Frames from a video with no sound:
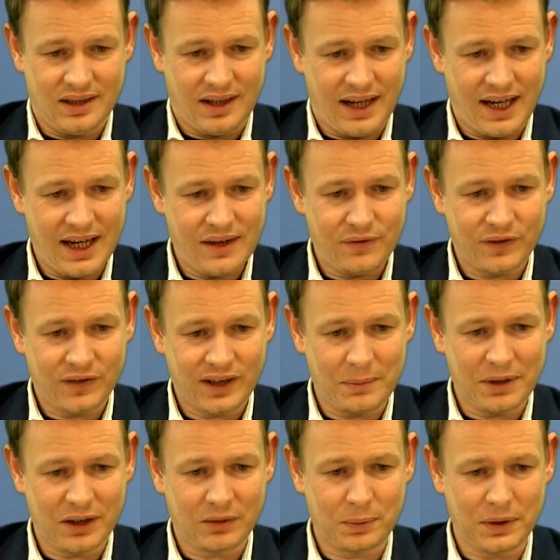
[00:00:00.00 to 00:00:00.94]
I have
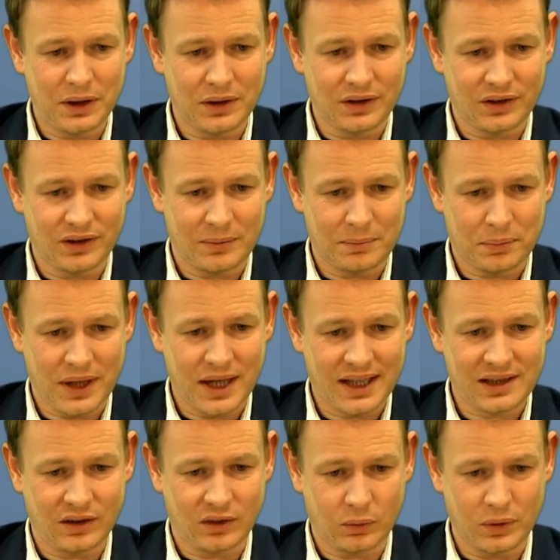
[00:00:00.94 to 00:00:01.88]
some experience in
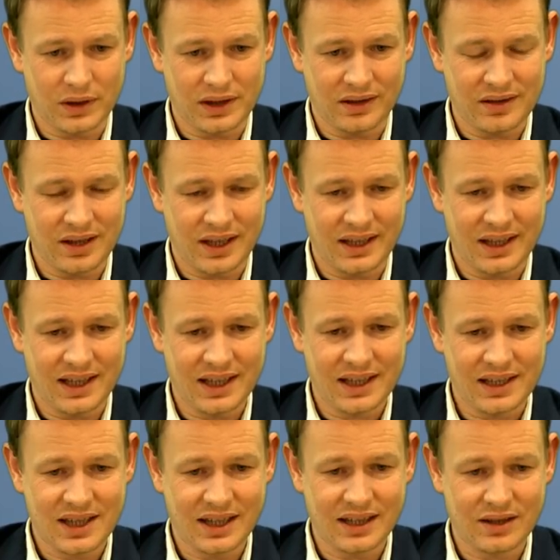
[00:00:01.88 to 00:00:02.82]
practice with this line, and I
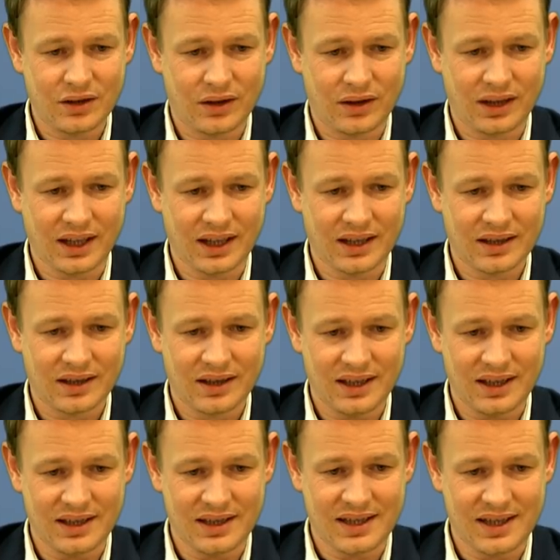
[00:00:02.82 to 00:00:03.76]
tend to think
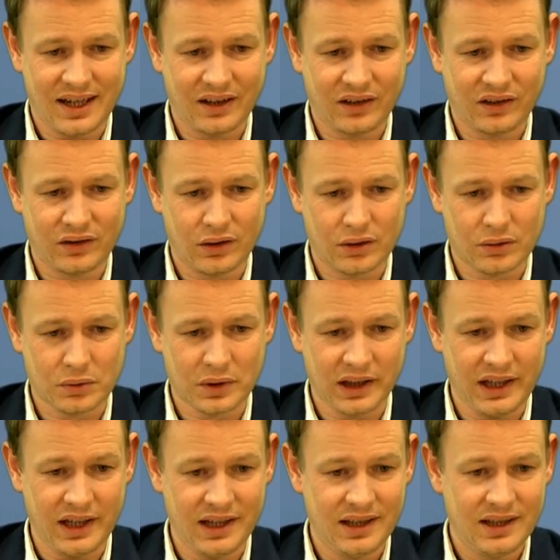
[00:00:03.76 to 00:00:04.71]
it does not
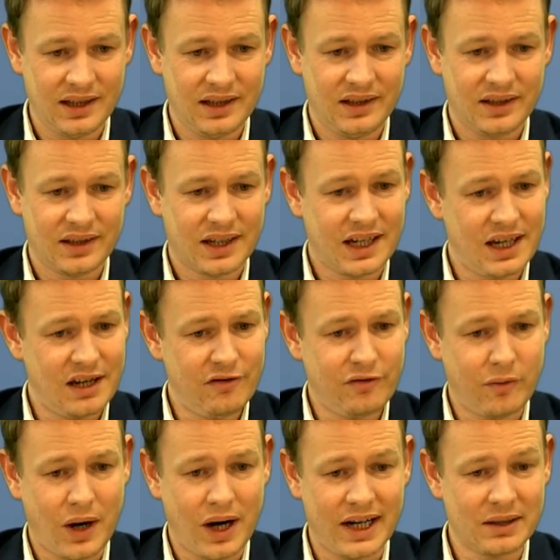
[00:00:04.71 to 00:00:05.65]
really give
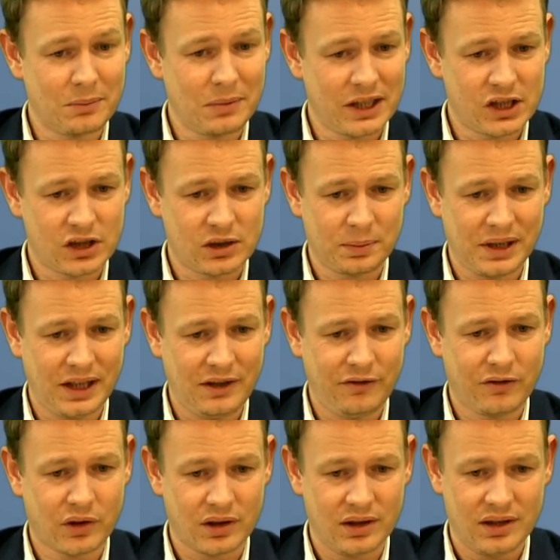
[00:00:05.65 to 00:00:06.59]
white much to play
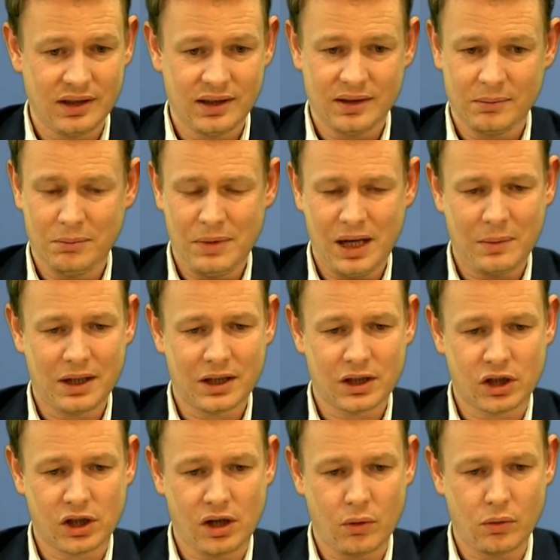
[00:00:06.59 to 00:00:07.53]
for. Maybe
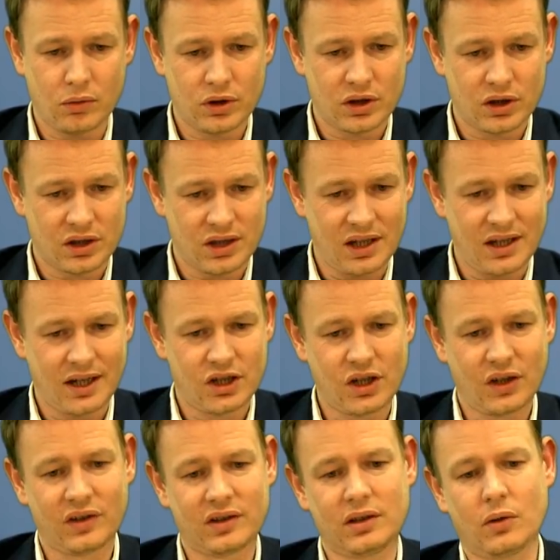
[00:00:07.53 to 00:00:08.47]
I
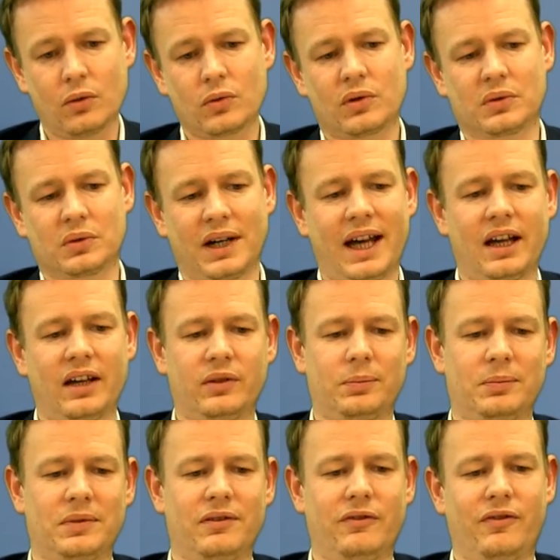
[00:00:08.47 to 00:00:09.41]
just don't grasp
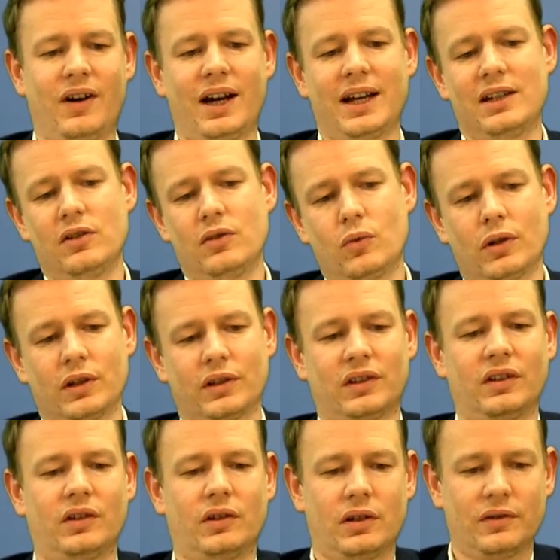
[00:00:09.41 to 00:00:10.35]
the fine
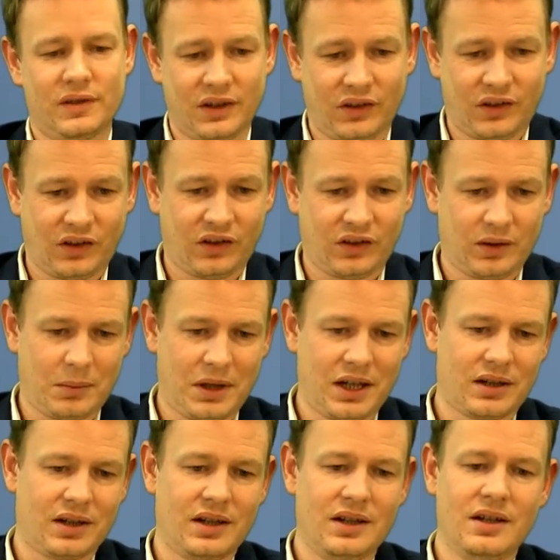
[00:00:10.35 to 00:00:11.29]
nuances of the system
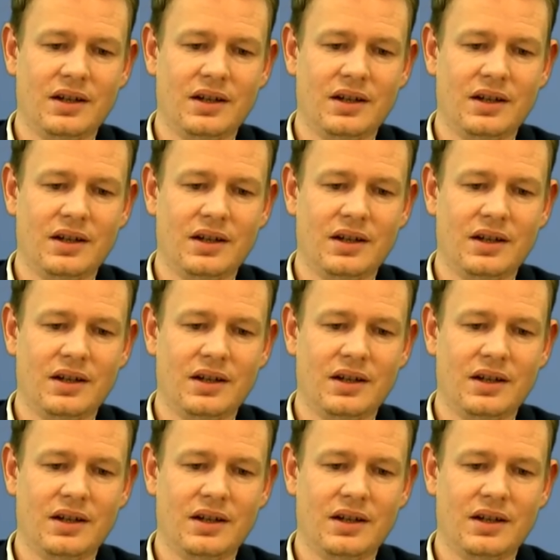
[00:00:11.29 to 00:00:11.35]
yet.